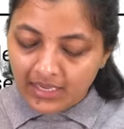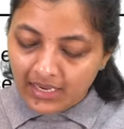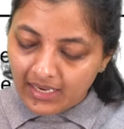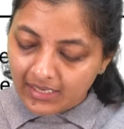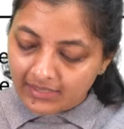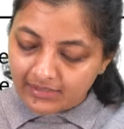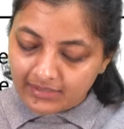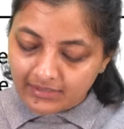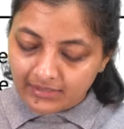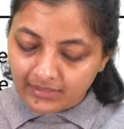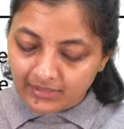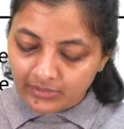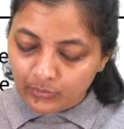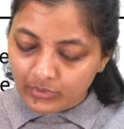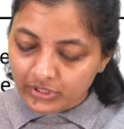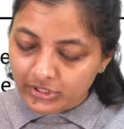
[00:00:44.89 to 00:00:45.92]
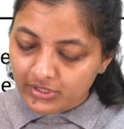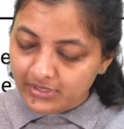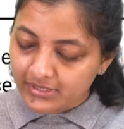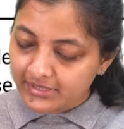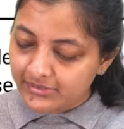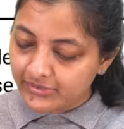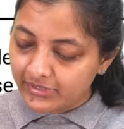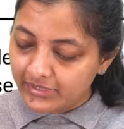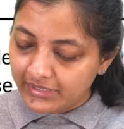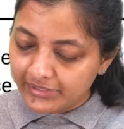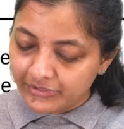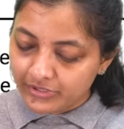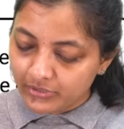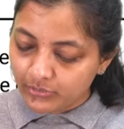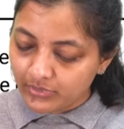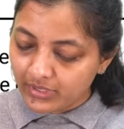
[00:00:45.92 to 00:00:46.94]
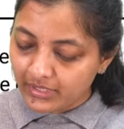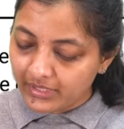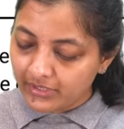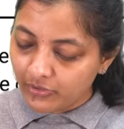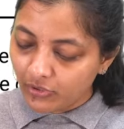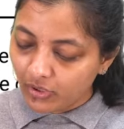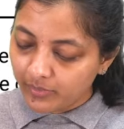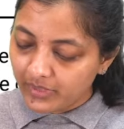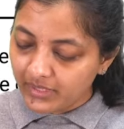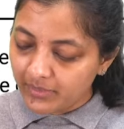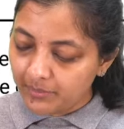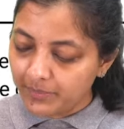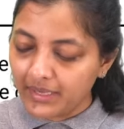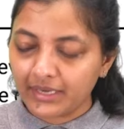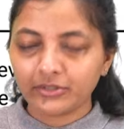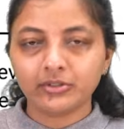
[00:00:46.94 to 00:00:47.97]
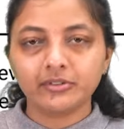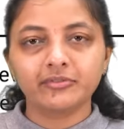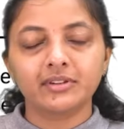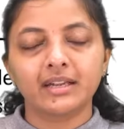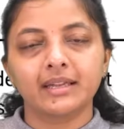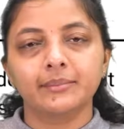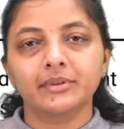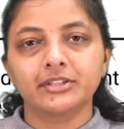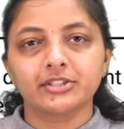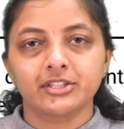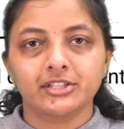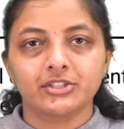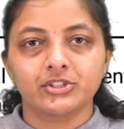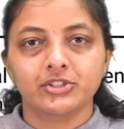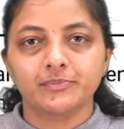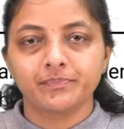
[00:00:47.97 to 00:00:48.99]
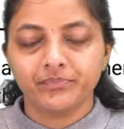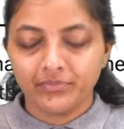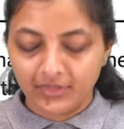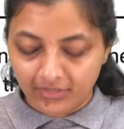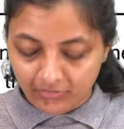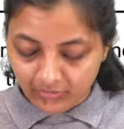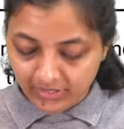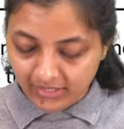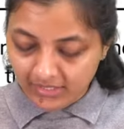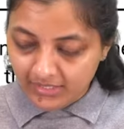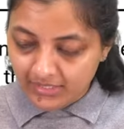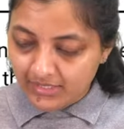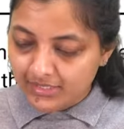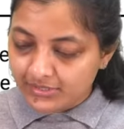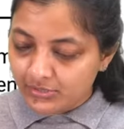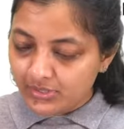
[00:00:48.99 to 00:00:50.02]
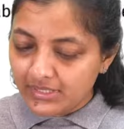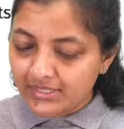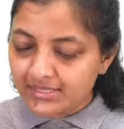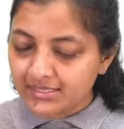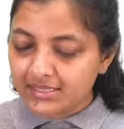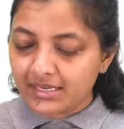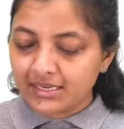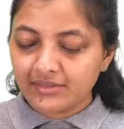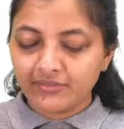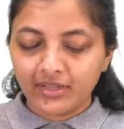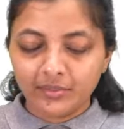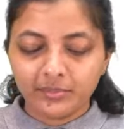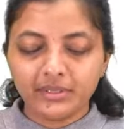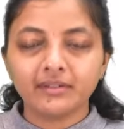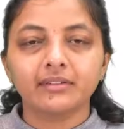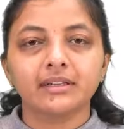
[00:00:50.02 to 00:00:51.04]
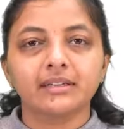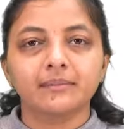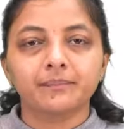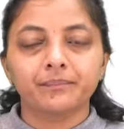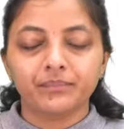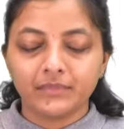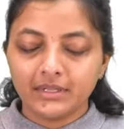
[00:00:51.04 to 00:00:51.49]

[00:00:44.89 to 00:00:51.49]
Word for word: And the third question is related to the economic impact of climate change. Okay, so let's start one by one.